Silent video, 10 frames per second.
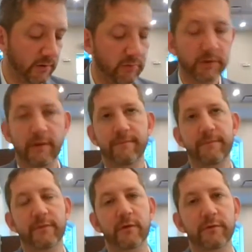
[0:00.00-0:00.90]
kahuna.
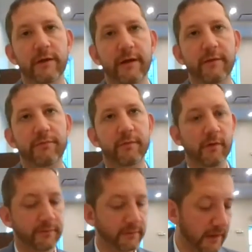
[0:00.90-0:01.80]
Those are now the
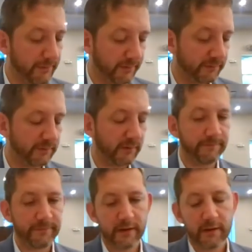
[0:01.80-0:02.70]
clothing of the high priest.
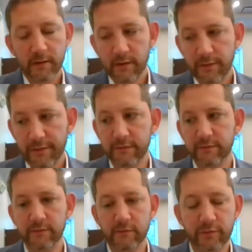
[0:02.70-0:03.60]
So
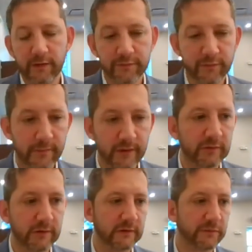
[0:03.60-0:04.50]
there's a
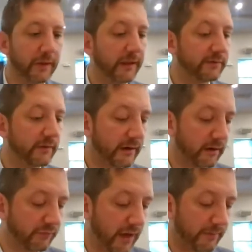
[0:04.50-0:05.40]
transformation that takes place on
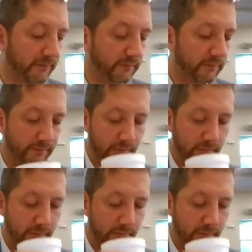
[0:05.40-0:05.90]
Erev Shabbos.